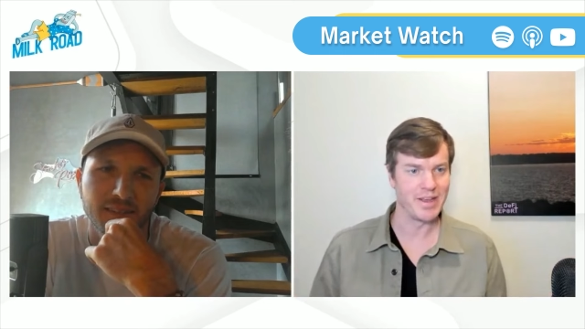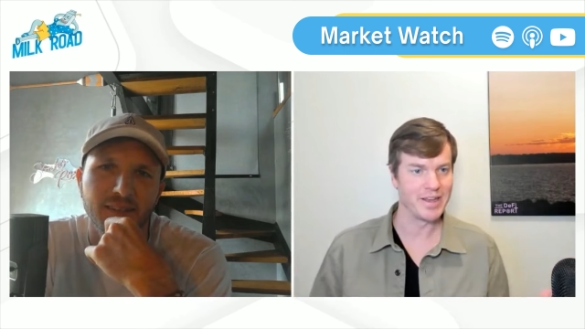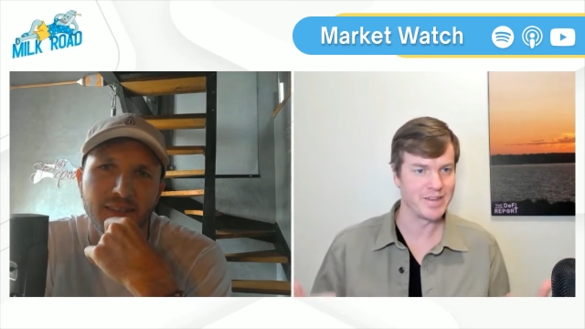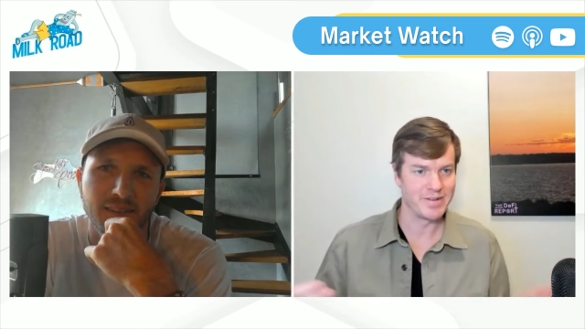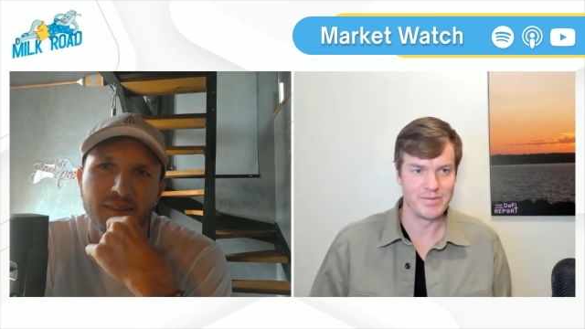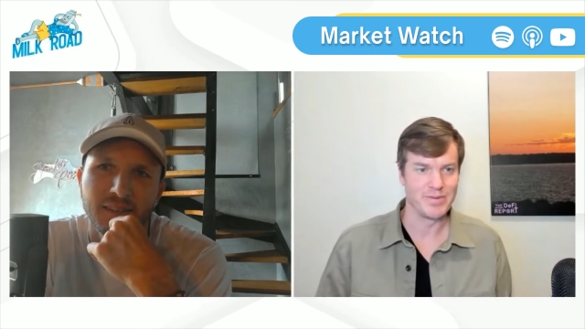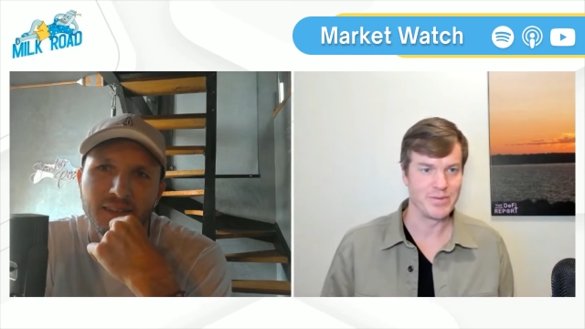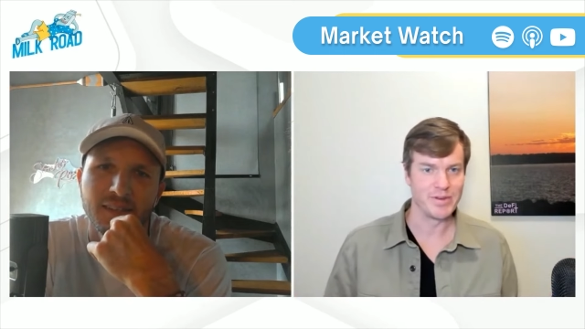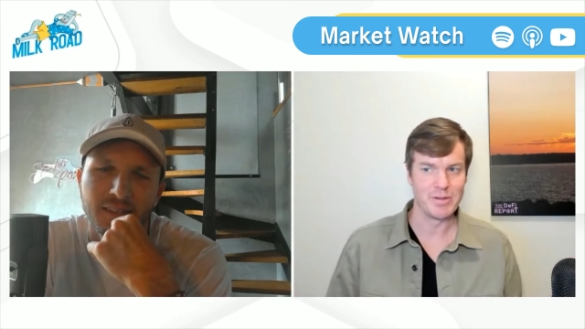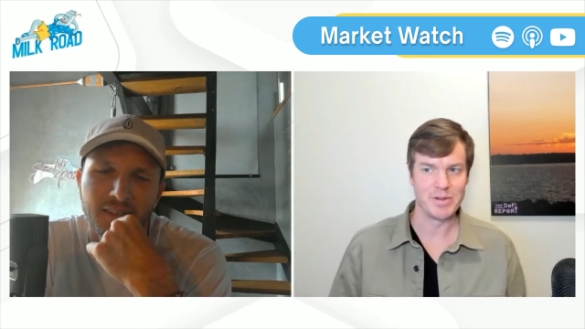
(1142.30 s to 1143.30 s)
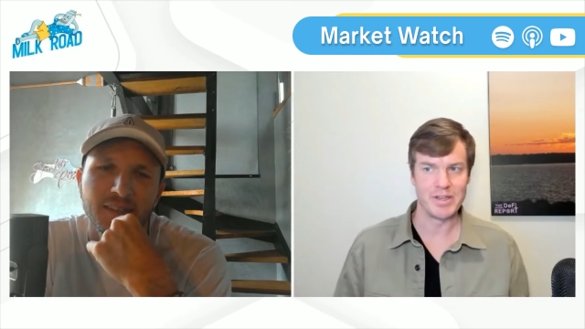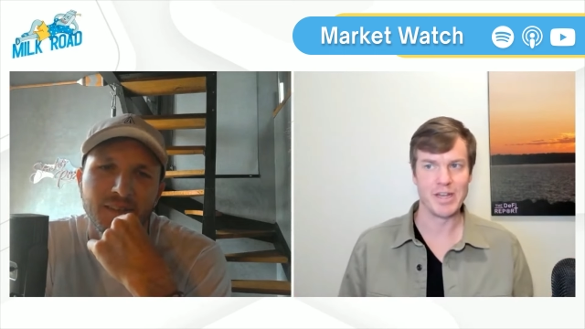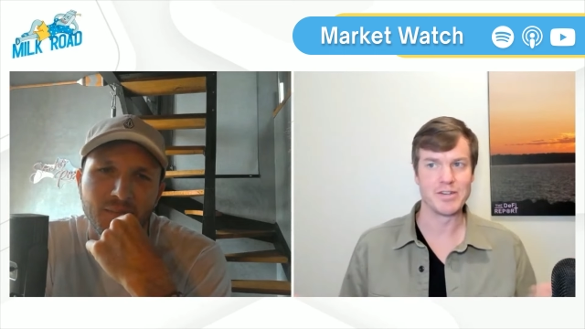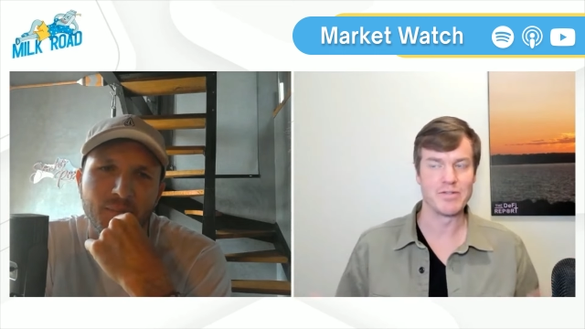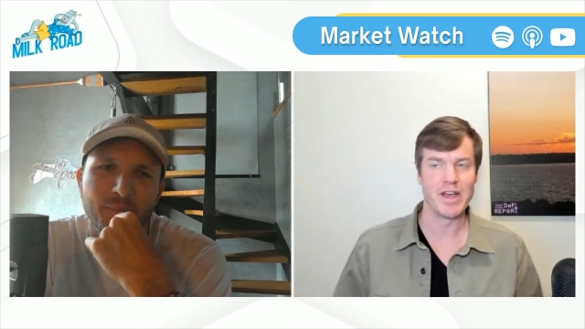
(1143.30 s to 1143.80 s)
Speaker 1: like yeah. the
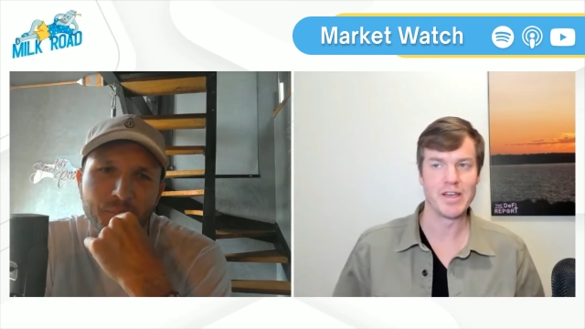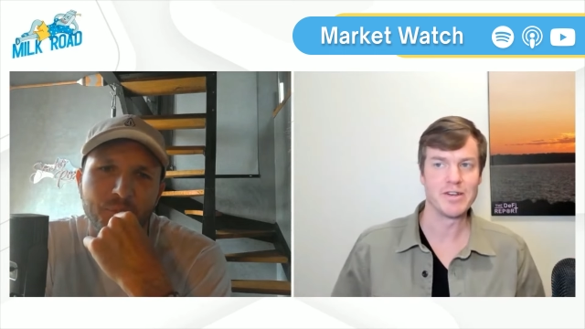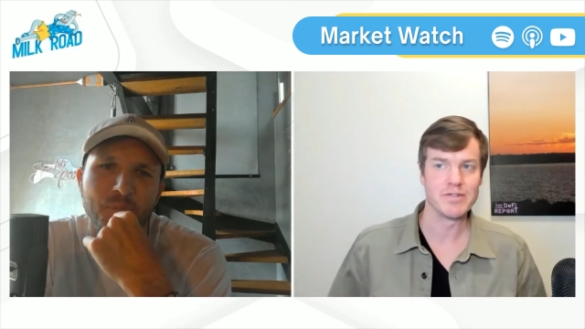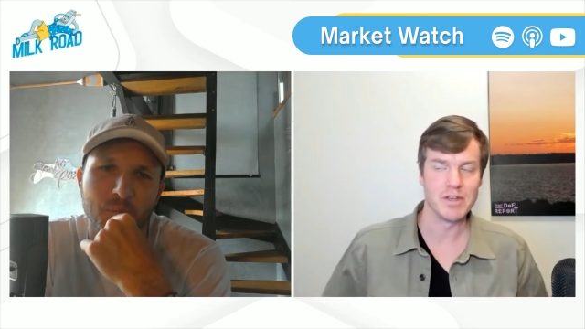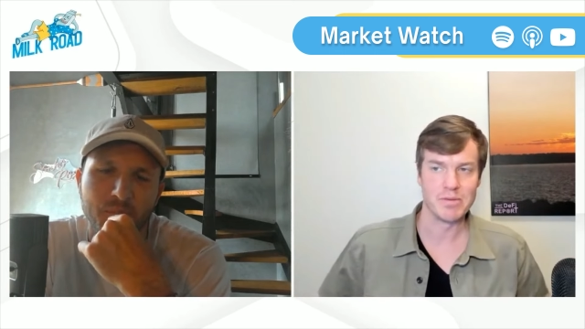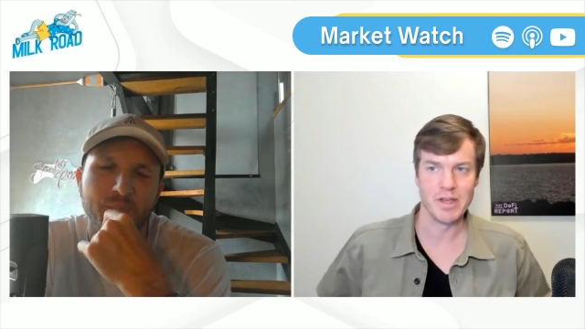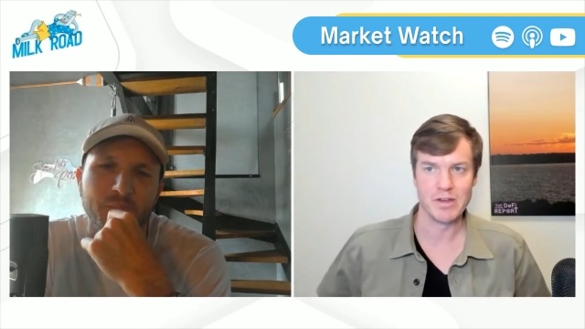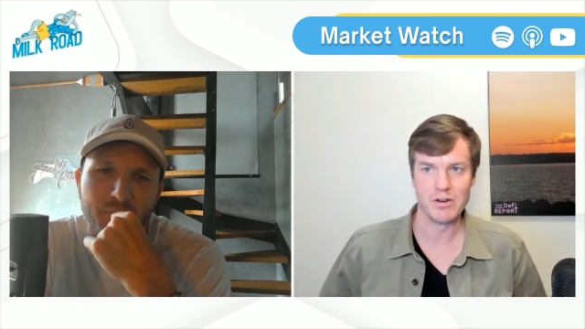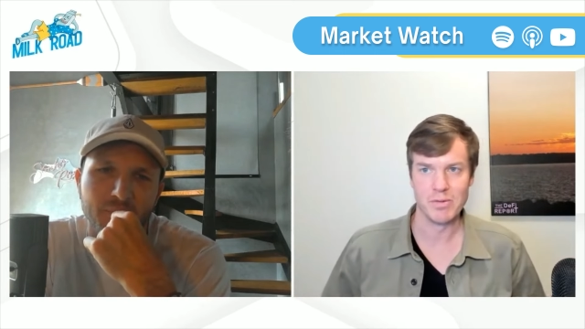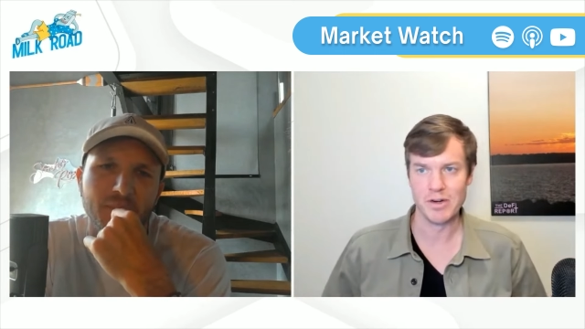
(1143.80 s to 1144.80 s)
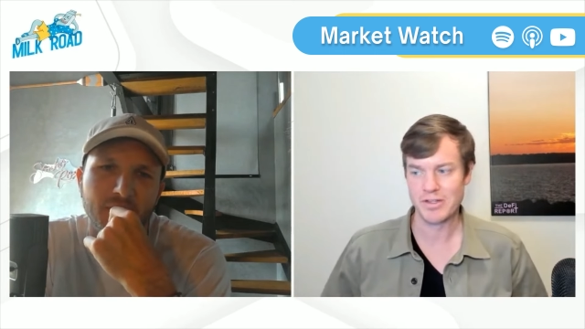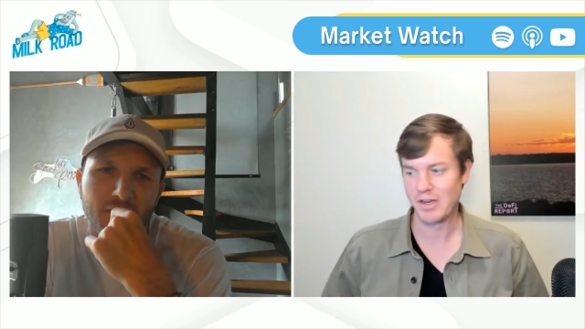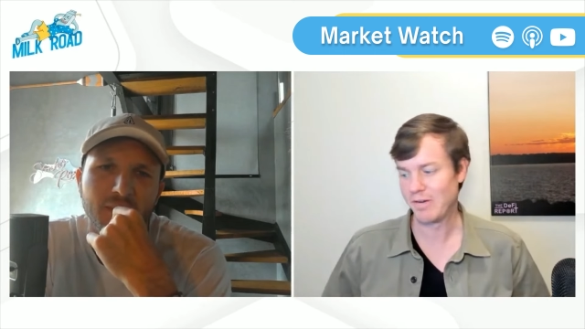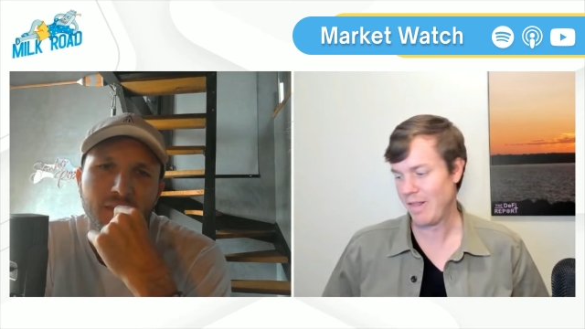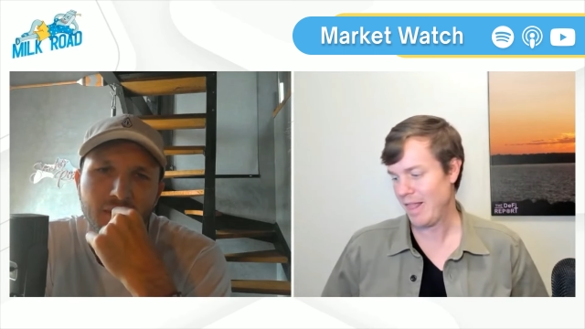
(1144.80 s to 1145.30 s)
potential value of something like Uber.
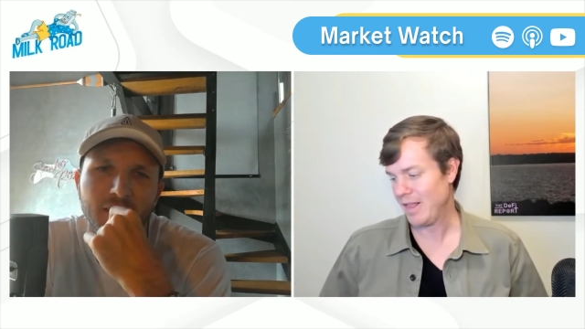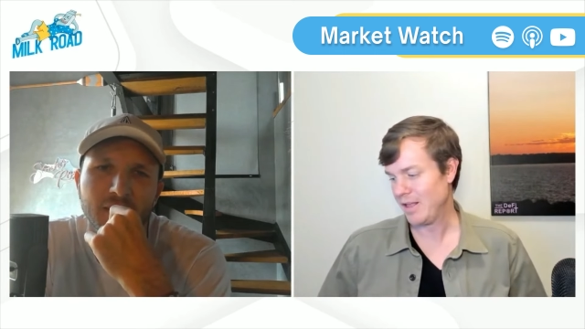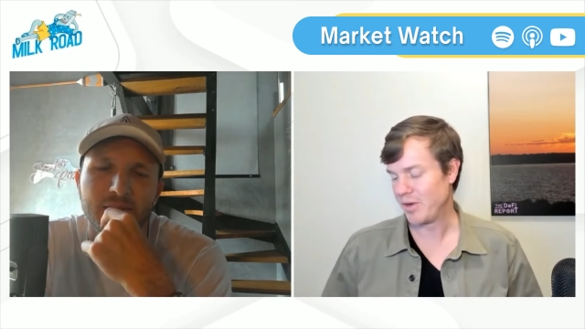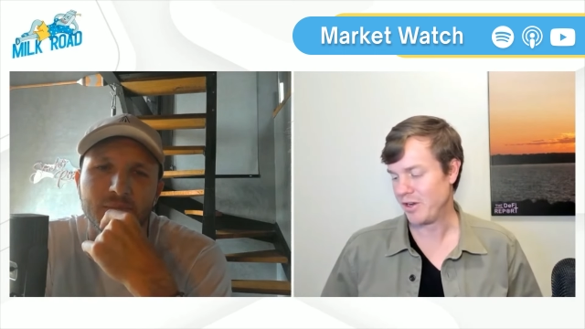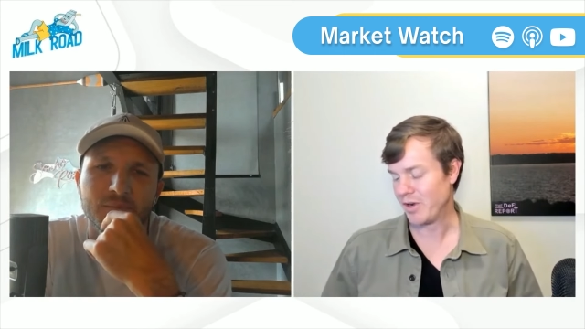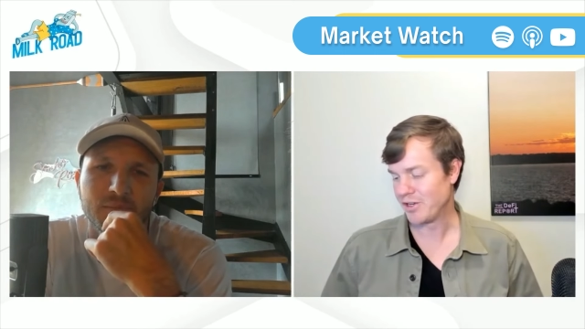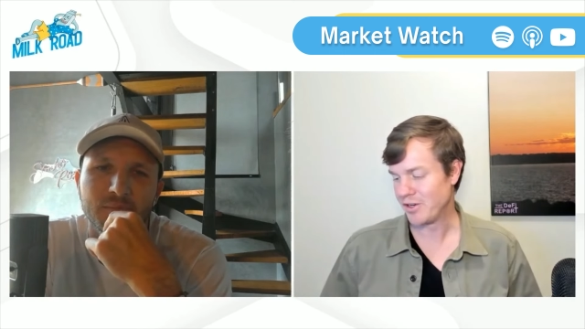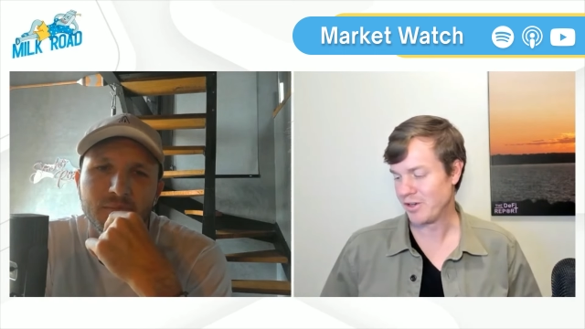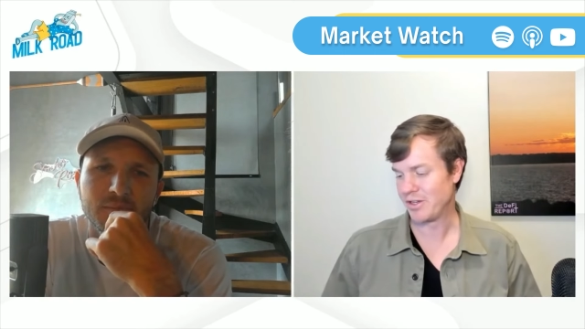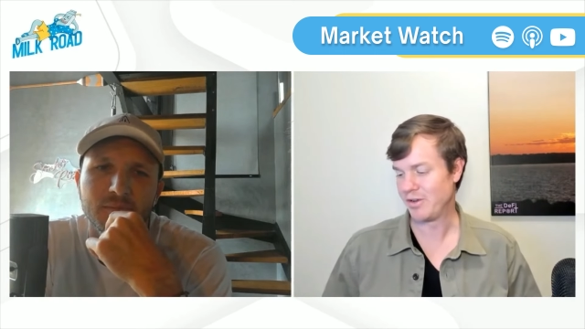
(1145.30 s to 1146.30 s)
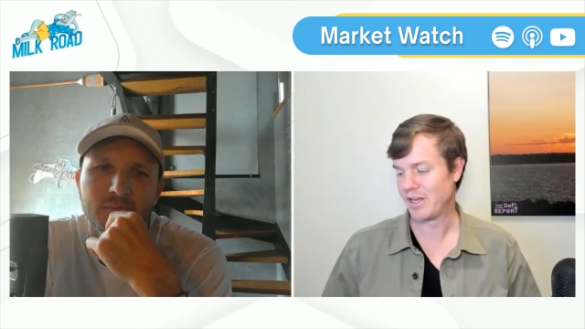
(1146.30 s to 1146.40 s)
So when you introduce a new